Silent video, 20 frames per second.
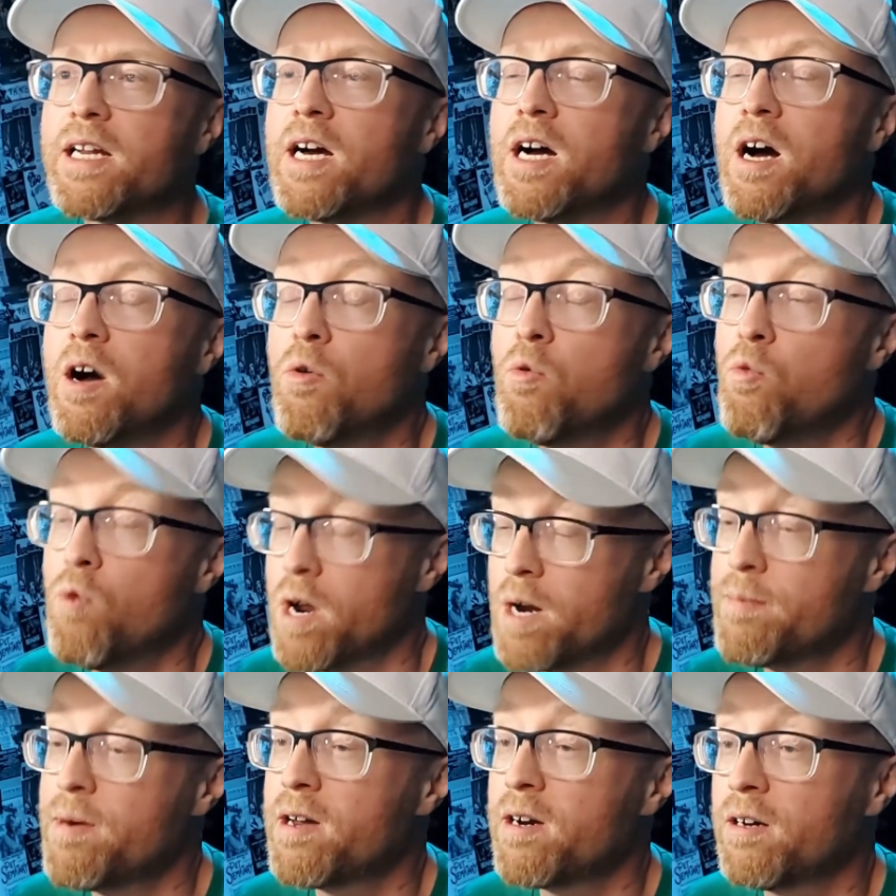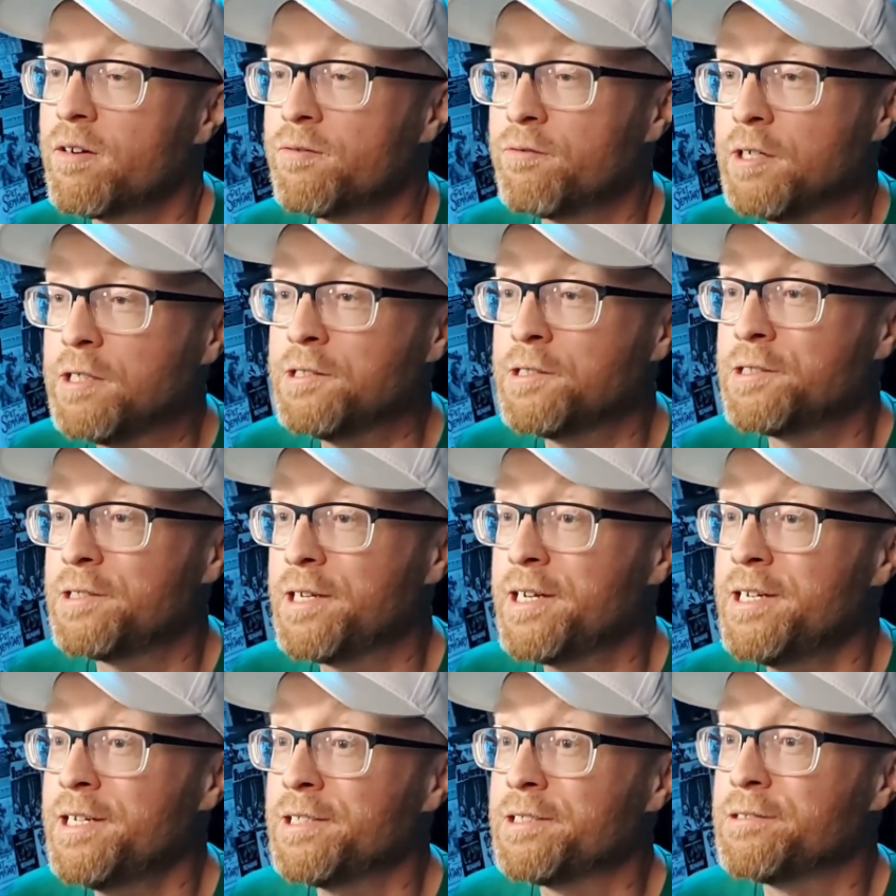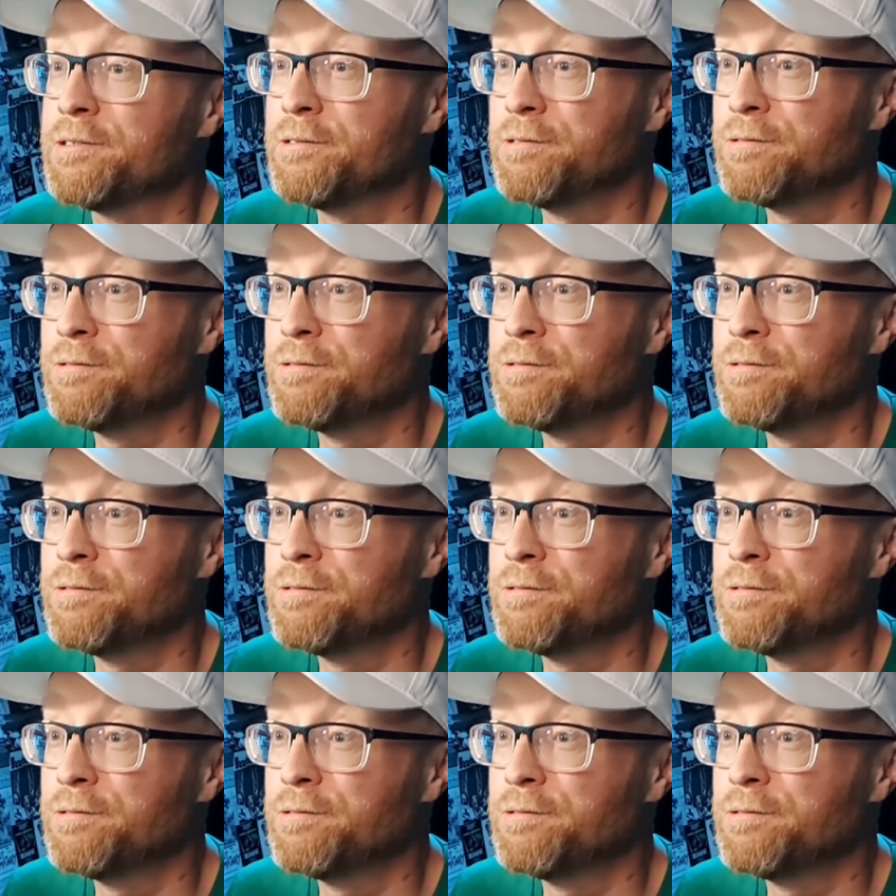What about our friend Stan?